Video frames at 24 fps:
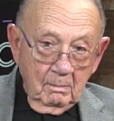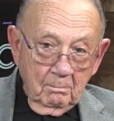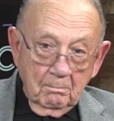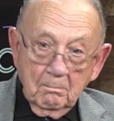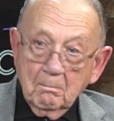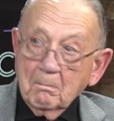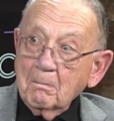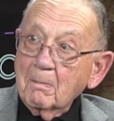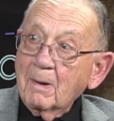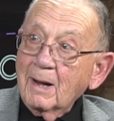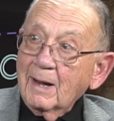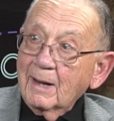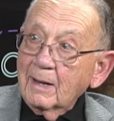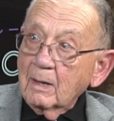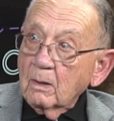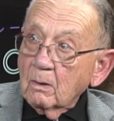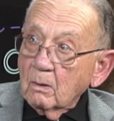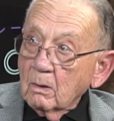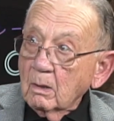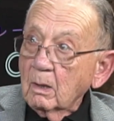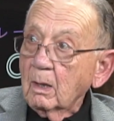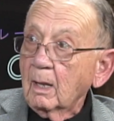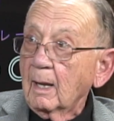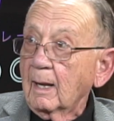
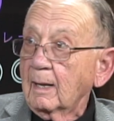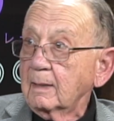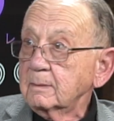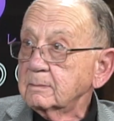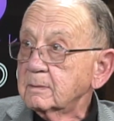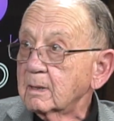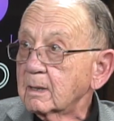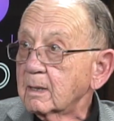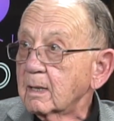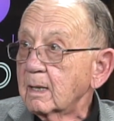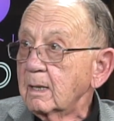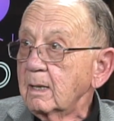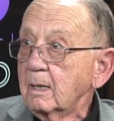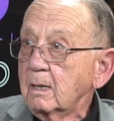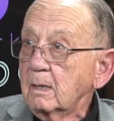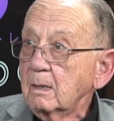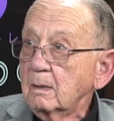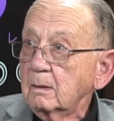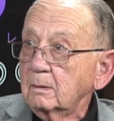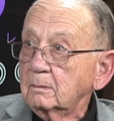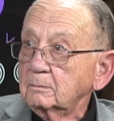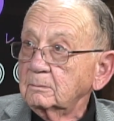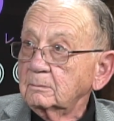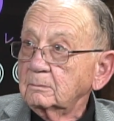Meyer Lansky.
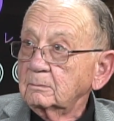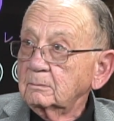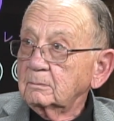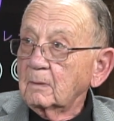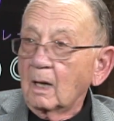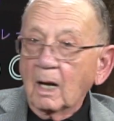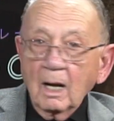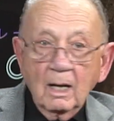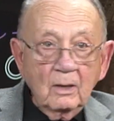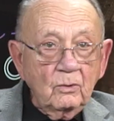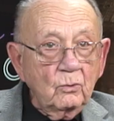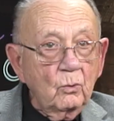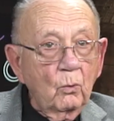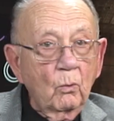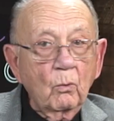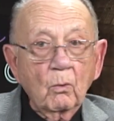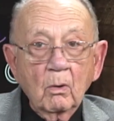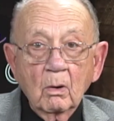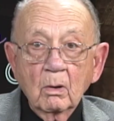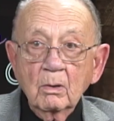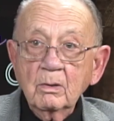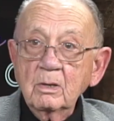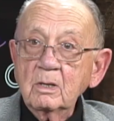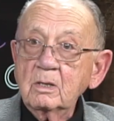I knew
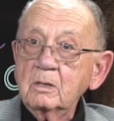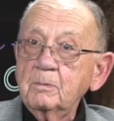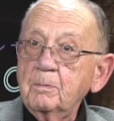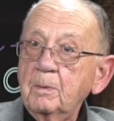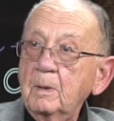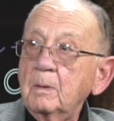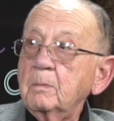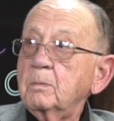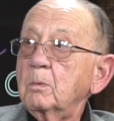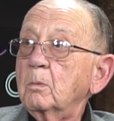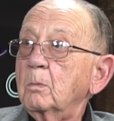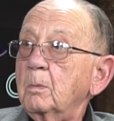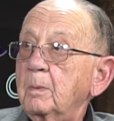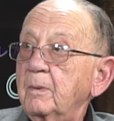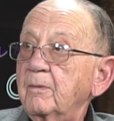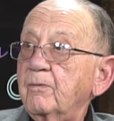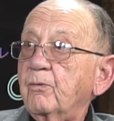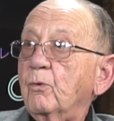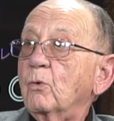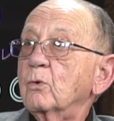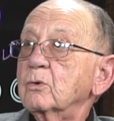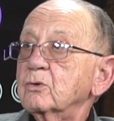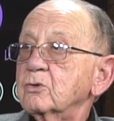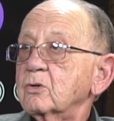all these people
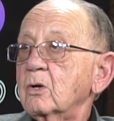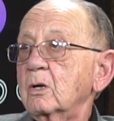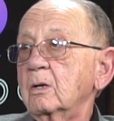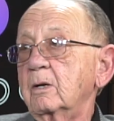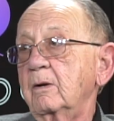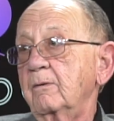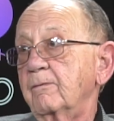before Sonny